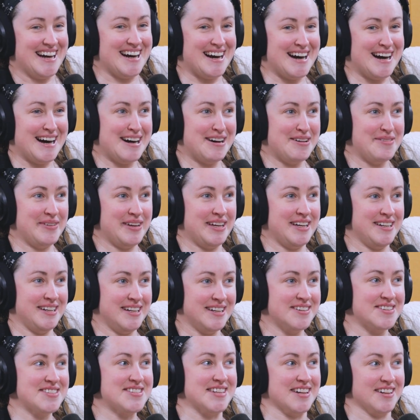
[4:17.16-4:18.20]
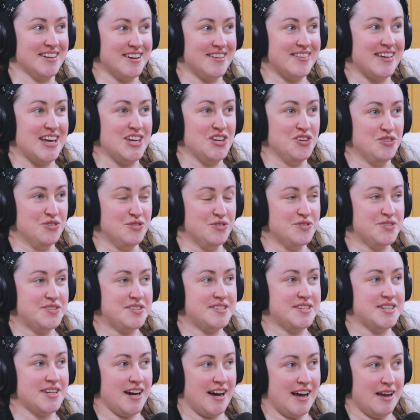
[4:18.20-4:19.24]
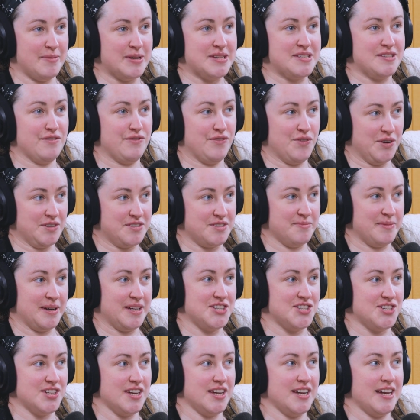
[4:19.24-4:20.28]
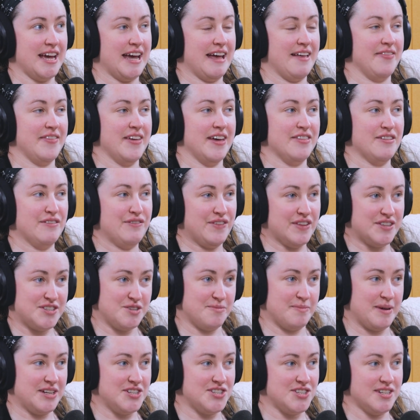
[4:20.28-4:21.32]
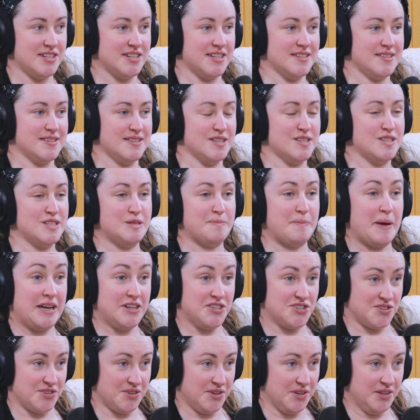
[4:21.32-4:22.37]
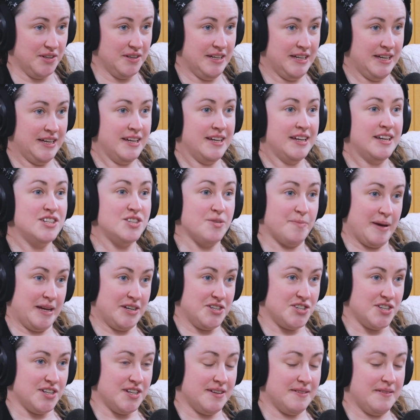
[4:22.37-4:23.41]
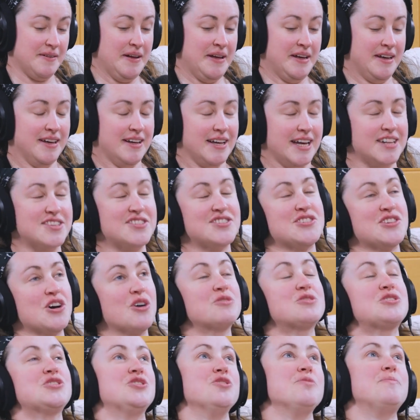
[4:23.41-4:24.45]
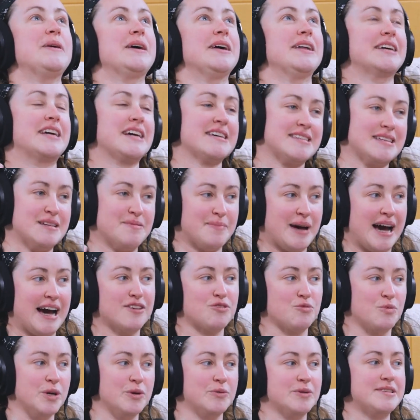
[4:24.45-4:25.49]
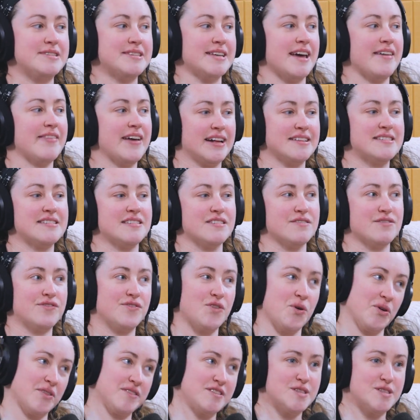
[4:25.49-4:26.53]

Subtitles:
In Interstellar, they use time as the fourth dimension. And then the fifth dimension is the spatial dimension. It's so stupid because in math we would say that's the fourth